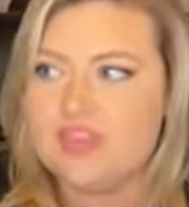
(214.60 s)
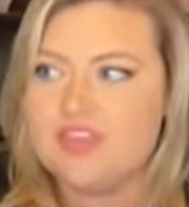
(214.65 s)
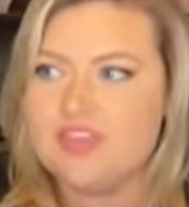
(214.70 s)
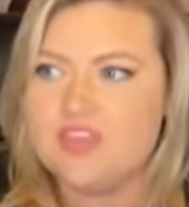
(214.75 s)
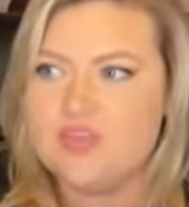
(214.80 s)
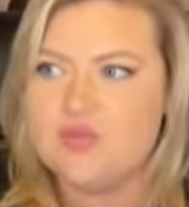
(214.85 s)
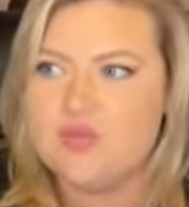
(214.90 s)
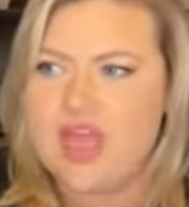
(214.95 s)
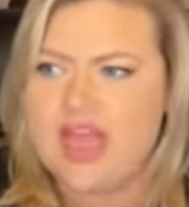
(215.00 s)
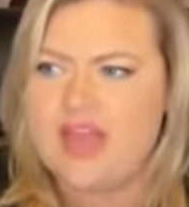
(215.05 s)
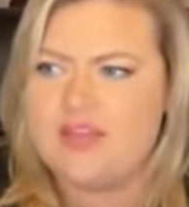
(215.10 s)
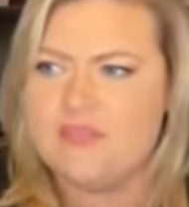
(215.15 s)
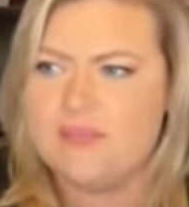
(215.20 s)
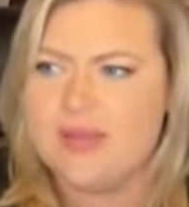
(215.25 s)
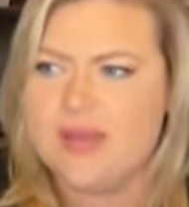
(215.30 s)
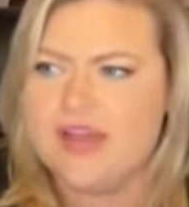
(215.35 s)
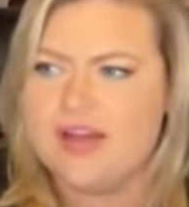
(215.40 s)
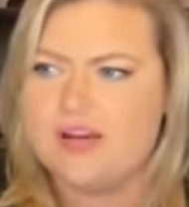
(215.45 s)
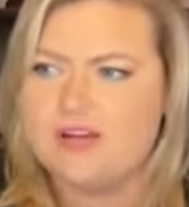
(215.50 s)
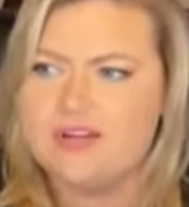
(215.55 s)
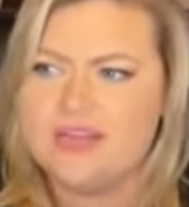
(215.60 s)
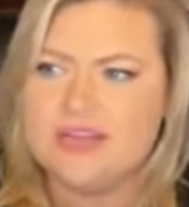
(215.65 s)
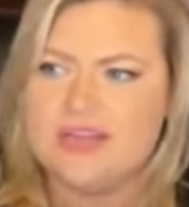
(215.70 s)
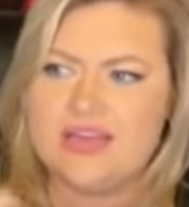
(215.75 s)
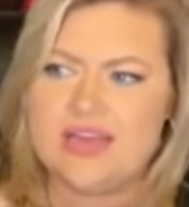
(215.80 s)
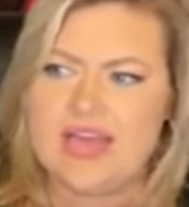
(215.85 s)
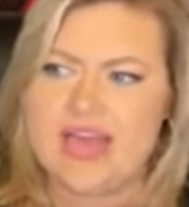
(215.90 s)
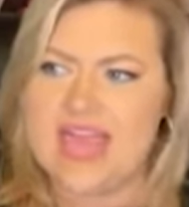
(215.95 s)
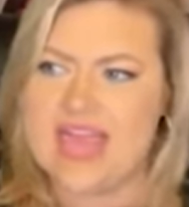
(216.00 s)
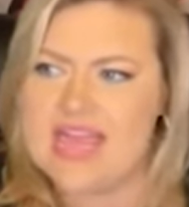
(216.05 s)
you have about
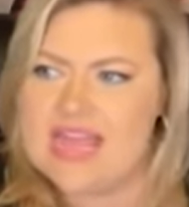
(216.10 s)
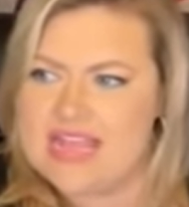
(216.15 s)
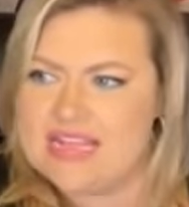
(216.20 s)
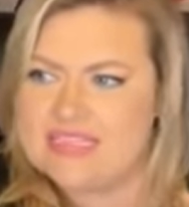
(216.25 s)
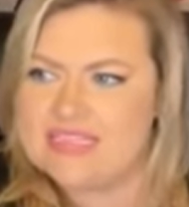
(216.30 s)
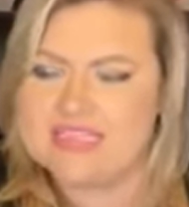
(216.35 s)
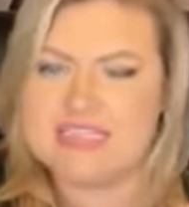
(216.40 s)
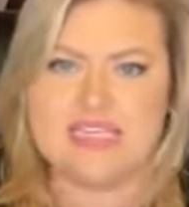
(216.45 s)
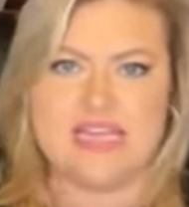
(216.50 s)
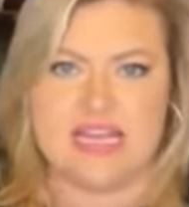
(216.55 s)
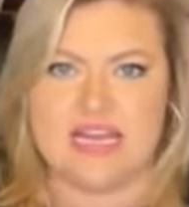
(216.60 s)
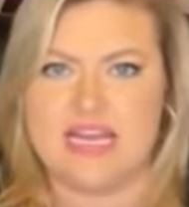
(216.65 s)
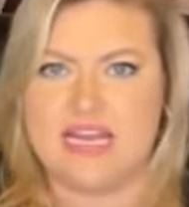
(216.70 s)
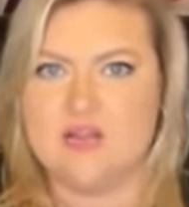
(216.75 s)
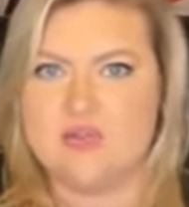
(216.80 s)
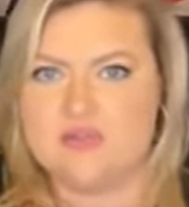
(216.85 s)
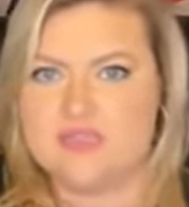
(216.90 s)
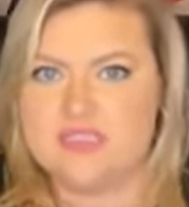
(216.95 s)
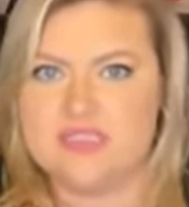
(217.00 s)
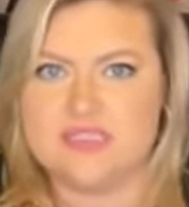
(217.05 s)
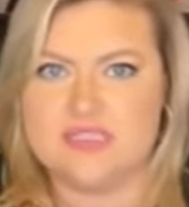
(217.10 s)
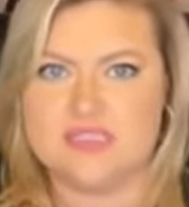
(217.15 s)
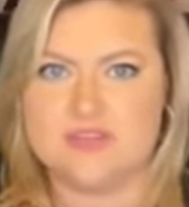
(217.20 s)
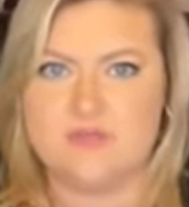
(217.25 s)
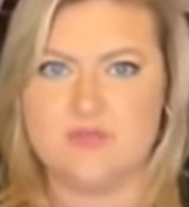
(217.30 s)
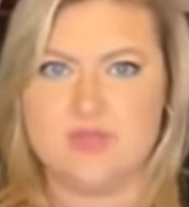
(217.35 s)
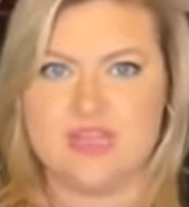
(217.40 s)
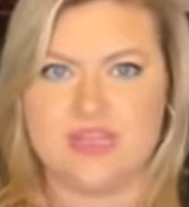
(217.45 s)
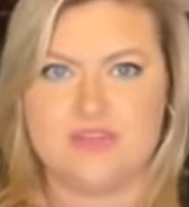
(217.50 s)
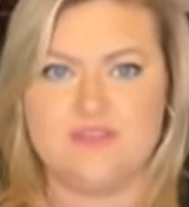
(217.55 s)
8 to 10 ounces
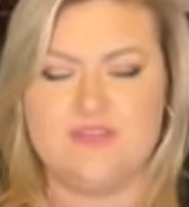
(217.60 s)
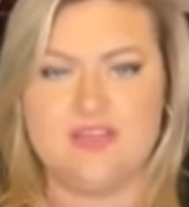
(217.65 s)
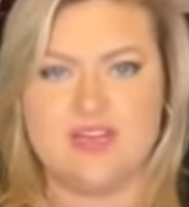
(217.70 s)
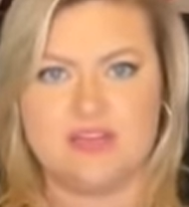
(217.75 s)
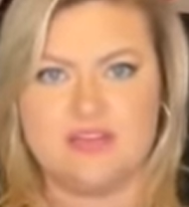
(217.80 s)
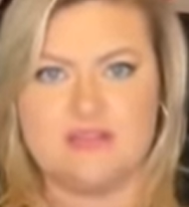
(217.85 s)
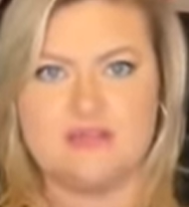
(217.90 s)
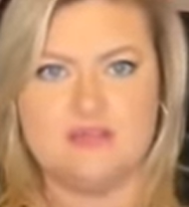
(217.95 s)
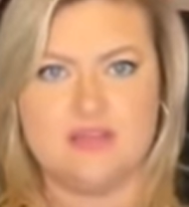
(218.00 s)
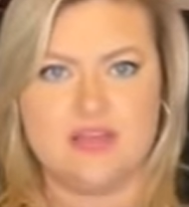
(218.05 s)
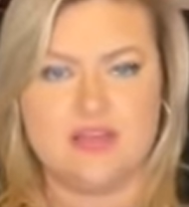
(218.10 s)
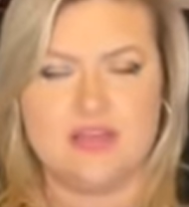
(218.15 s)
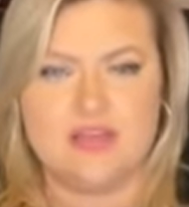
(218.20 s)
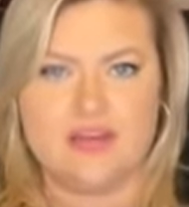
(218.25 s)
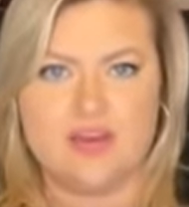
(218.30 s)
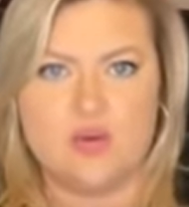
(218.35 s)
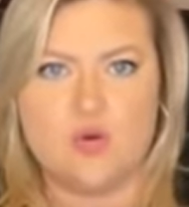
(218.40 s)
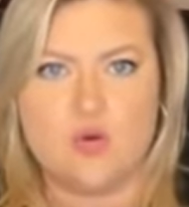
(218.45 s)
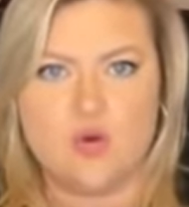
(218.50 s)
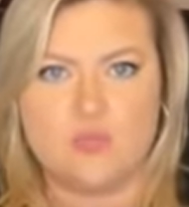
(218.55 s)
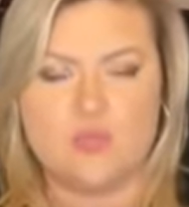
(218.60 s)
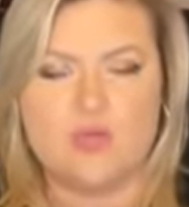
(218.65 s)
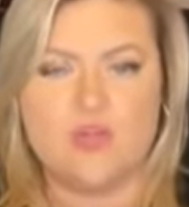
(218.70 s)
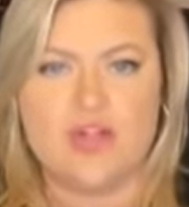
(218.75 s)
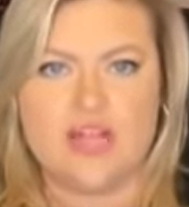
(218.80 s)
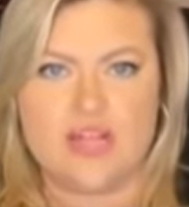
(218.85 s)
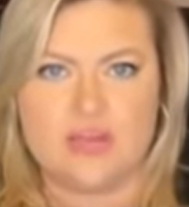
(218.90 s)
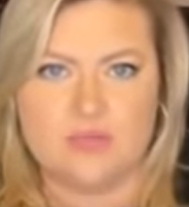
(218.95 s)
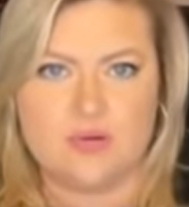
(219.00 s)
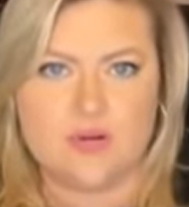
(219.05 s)
of beef in a normal
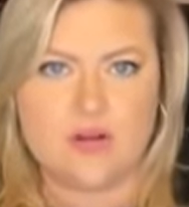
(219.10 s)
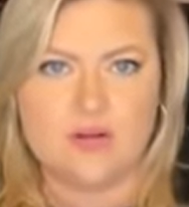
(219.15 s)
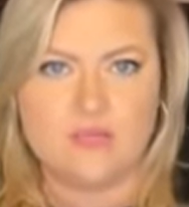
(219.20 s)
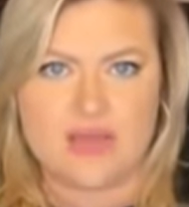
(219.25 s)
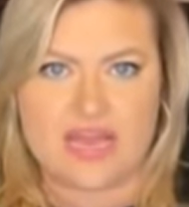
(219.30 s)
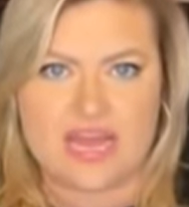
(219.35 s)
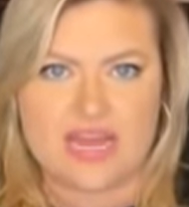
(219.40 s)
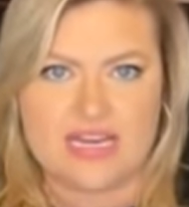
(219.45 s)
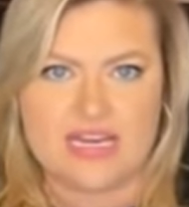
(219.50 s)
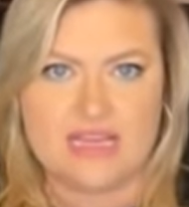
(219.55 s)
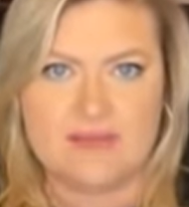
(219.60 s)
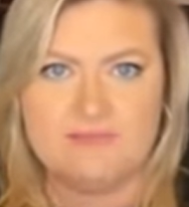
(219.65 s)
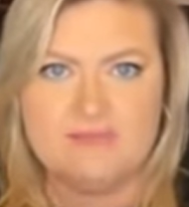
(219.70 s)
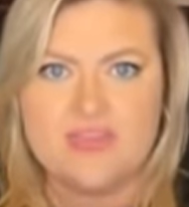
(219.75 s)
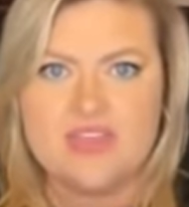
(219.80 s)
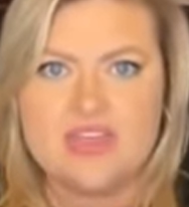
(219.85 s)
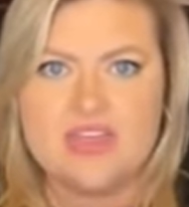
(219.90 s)
hamburger patty.